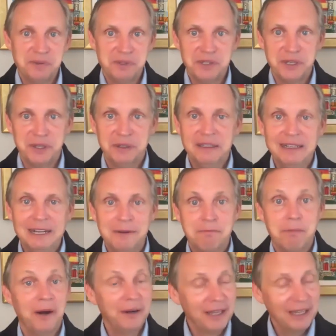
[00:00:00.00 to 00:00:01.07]
So
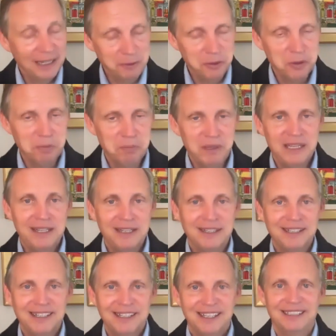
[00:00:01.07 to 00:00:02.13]
parking will be
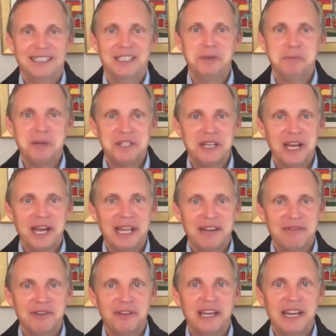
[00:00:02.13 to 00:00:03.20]
a little bit tight
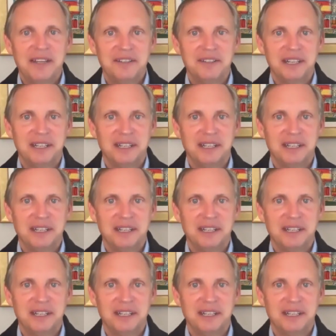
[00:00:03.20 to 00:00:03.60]
for that,